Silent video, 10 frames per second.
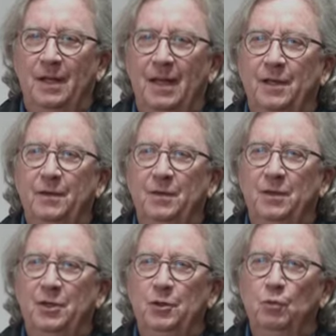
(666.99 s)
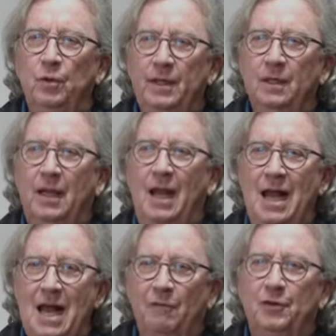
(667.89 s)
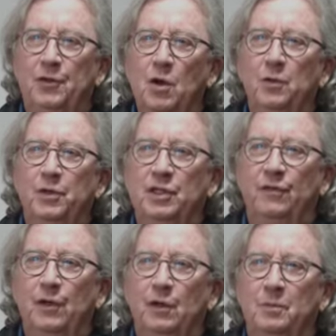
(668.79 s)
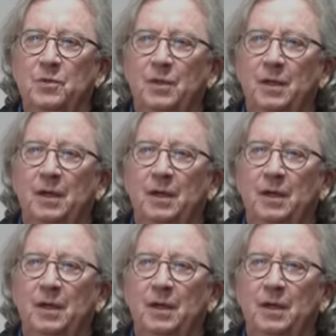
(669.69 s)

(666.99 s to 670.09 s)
and you really have to know these films.